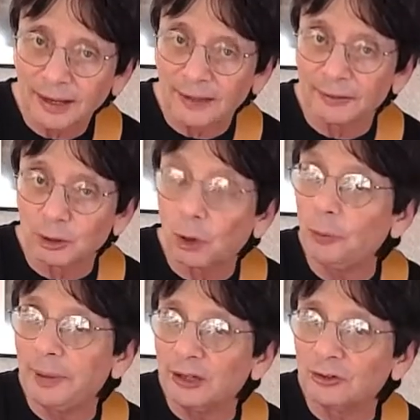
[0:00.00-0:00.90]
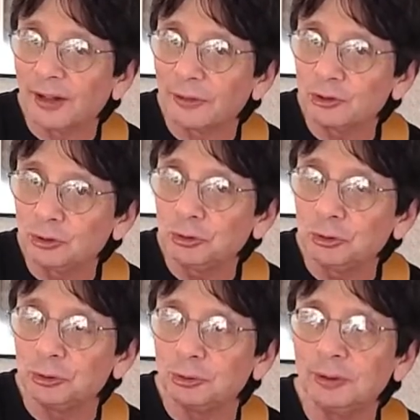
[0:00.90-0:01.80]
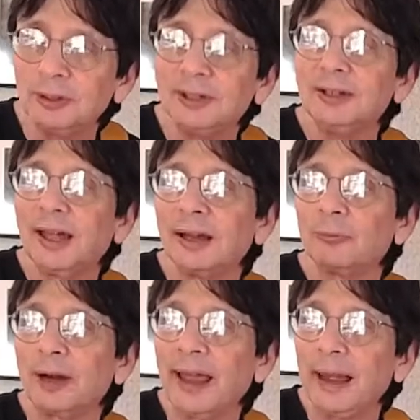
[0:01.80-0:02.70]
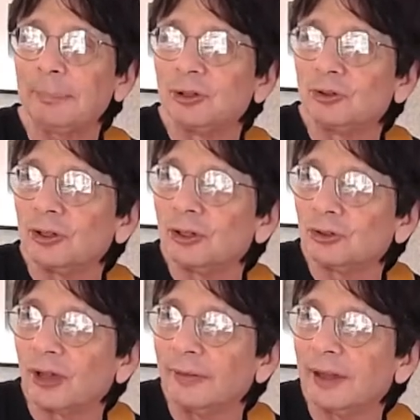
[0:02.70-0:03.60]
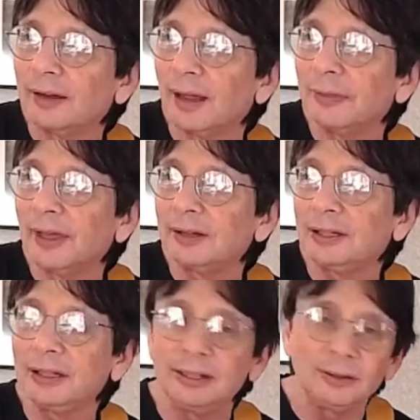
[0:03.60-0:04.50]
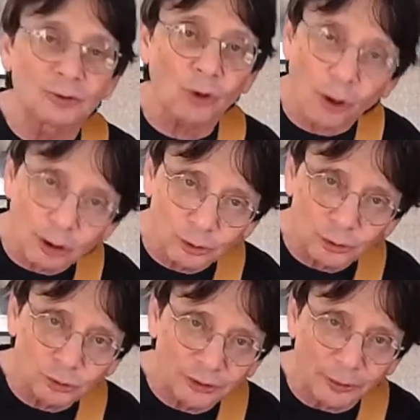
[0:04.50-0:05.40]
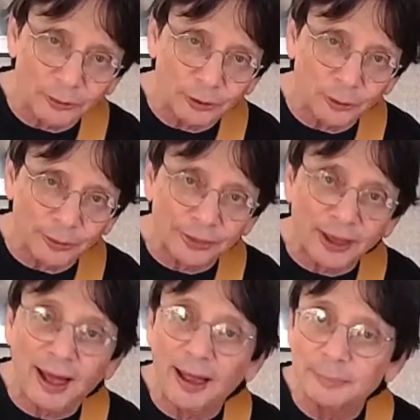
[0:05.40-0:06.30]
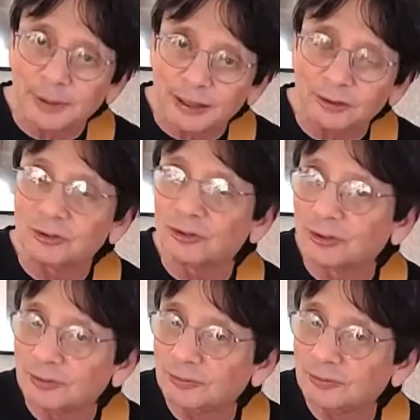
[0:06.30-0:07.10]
and the low bass on the 2. And what happens is, and then he toggles another note with the high bass.